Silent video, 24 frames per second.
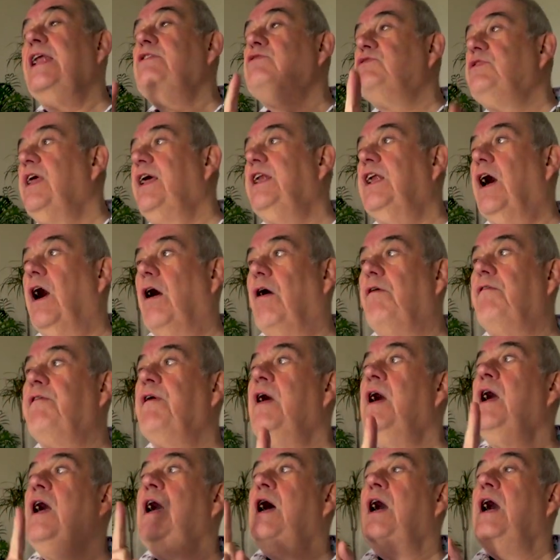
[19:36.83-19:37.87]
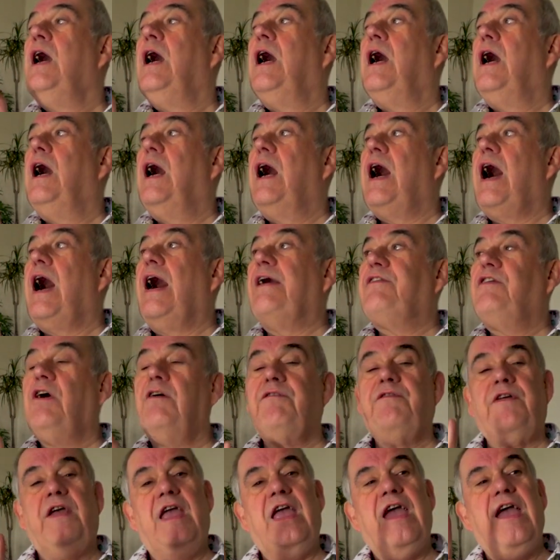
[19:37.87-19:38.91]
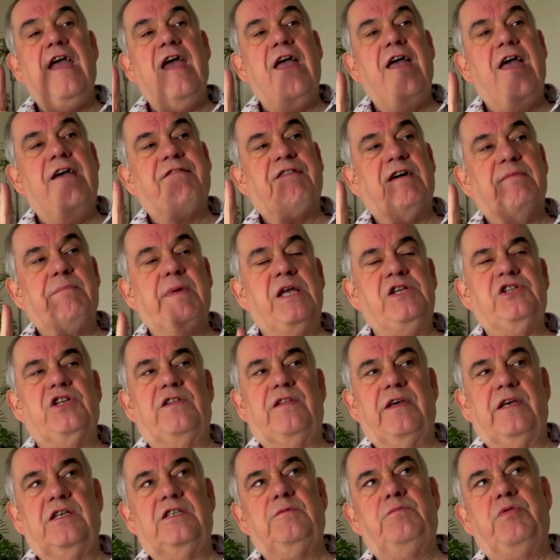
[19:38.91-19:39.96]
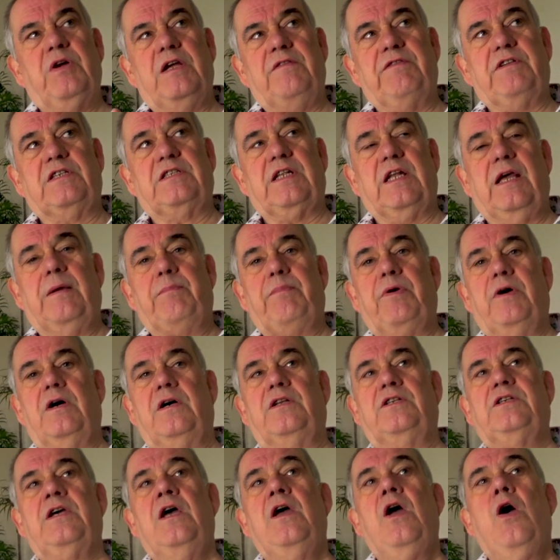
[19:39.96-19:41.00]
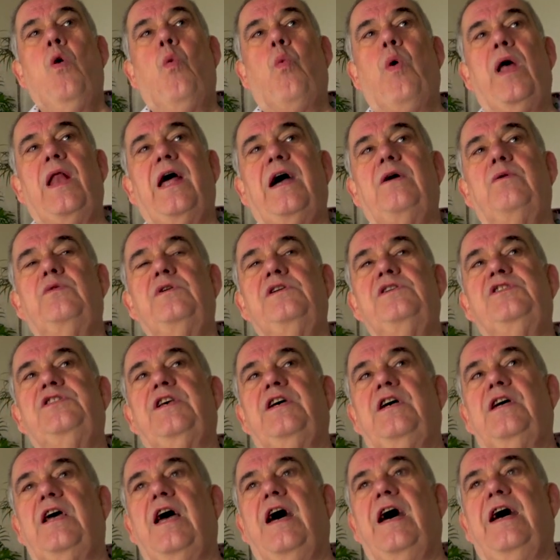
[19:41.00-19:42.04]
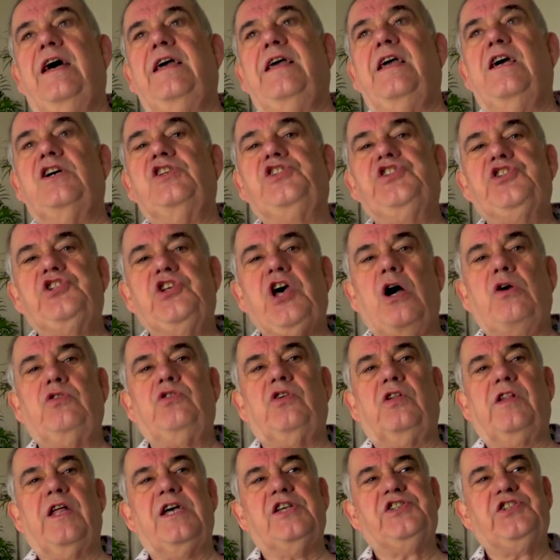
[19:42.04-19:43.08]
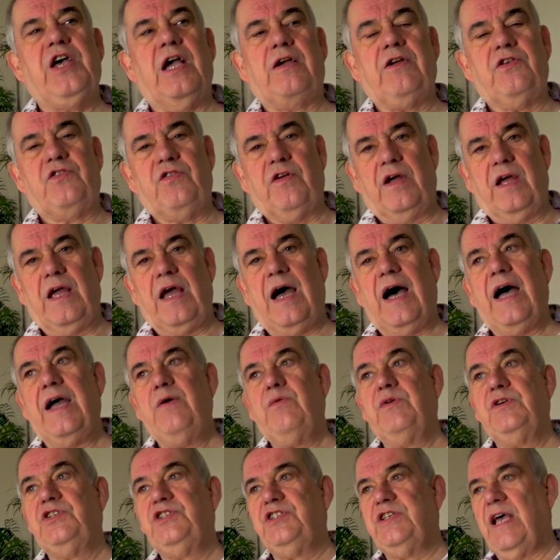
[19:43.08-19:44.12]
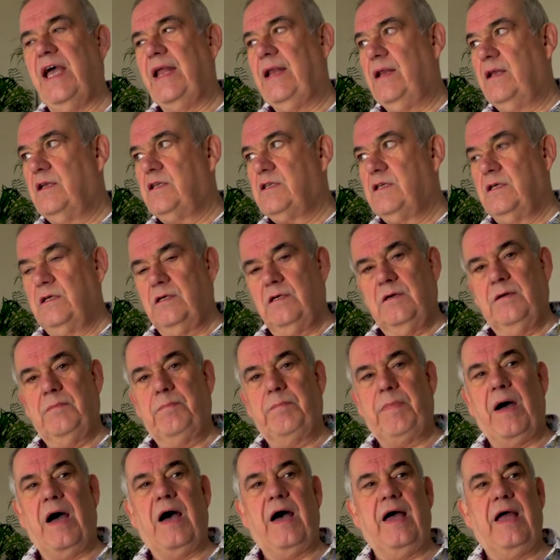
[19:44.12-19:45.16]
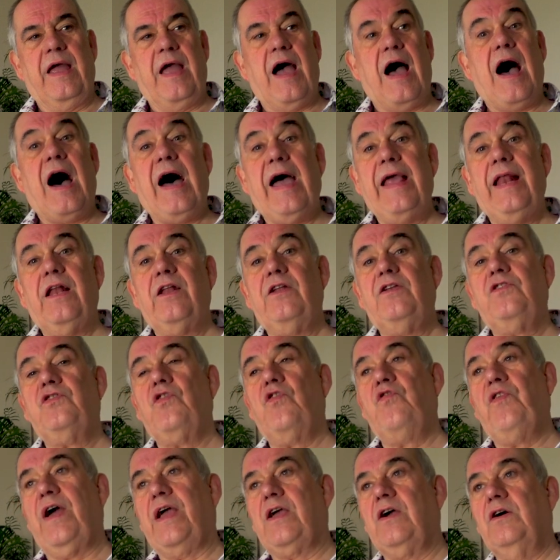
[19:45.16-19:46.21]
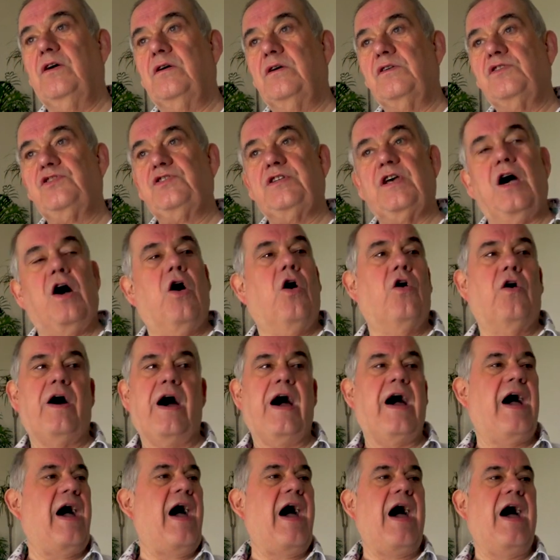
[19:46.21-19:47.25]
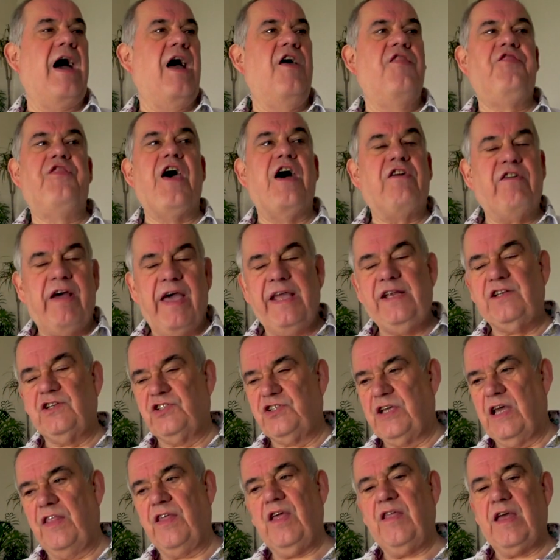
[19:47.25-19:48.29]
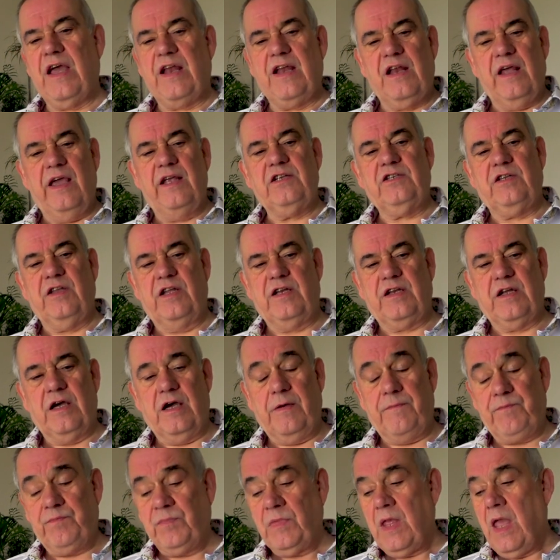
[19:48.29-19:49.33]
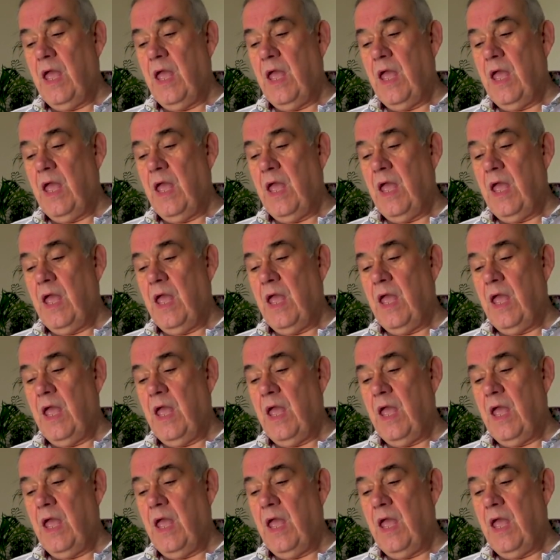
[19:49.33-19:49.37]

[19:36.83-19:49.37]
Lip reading: Interesting enough, I don't know if I've mentioned this previously, but when I was a social secretary, I was sent by Island Records, or their agency, I think they had an agency at the time,